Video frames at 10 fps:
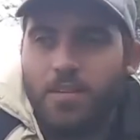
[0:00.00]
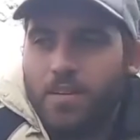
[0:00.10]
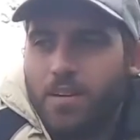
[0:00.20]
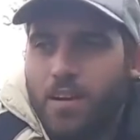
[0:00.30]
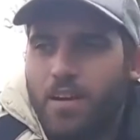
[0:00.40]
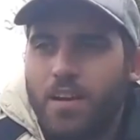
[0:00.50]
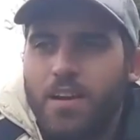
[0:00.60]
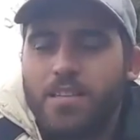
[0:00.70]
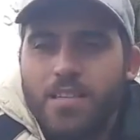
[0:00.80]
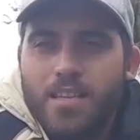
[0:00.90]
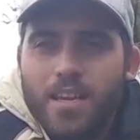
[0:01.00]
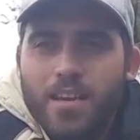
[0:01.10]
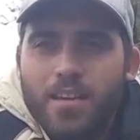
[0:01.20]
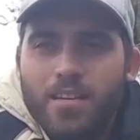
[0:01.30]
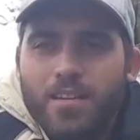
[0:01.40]
Alright guys, and
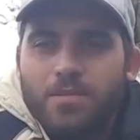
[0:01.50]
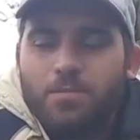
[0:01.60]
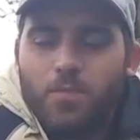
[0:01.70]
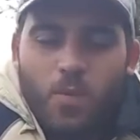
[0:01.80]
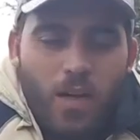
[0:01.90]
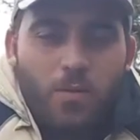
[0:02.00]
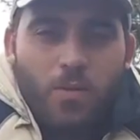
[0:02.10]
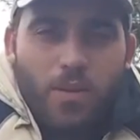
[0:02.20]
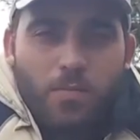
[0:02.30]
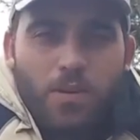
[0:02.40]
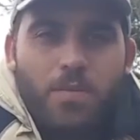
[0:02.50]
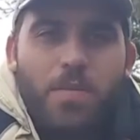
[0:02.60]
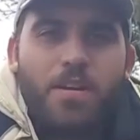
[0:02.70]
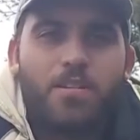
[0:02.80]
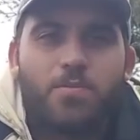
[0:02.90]
then while we were in
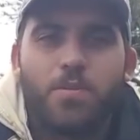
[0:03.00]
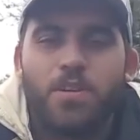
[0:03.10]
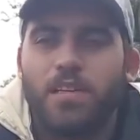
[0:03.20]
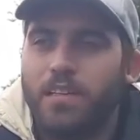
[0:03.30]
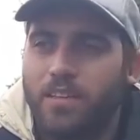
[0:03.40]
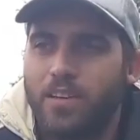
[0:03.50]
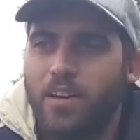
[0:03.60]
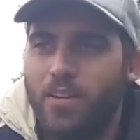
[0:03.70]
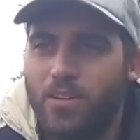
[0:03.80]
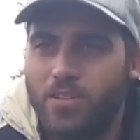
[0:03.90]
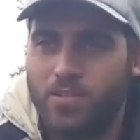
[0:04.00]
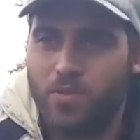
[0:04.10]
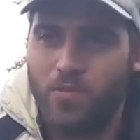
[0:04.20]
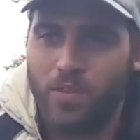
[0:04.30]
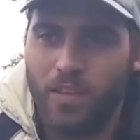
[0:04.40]
Pietermaritzburg, I got to
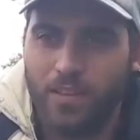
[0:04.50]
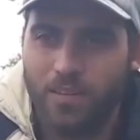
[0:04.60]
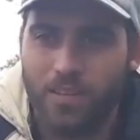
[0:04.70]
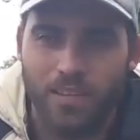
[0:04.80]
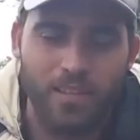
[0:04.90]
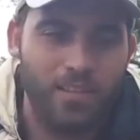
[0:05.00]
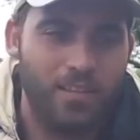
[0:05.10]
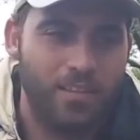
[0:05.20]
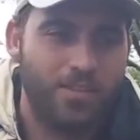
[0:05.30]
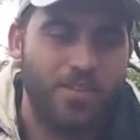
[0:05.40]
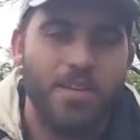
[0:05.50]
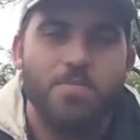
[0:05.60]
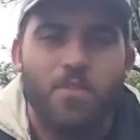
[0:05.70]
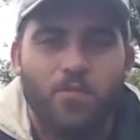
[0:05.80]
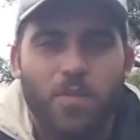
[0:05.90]
fulfill a little dream
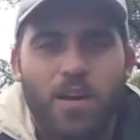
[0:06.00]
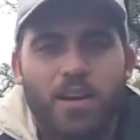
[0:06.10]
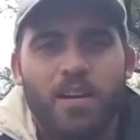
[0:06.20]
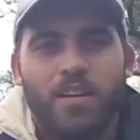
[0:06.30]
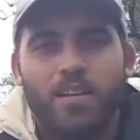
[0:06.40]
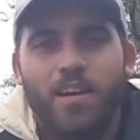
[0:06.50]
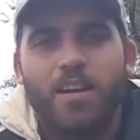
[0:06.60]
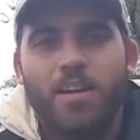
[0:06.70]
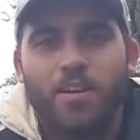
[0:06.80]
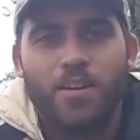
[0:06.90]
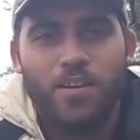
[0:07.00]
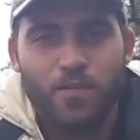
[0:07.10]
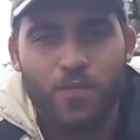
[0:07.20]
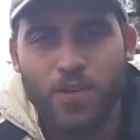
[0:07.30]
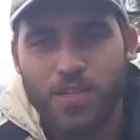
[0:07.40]
of mine, go and
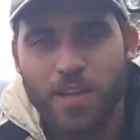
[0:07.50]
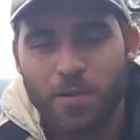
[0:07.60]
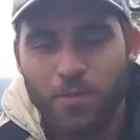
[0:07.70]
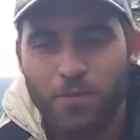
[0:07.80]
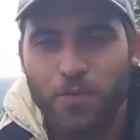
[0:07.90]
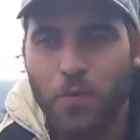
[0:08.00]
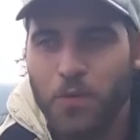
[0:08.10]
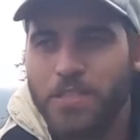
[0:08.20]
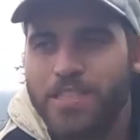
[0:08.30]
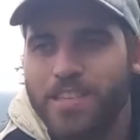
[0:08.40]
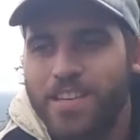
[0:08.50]
fish Albert Falls.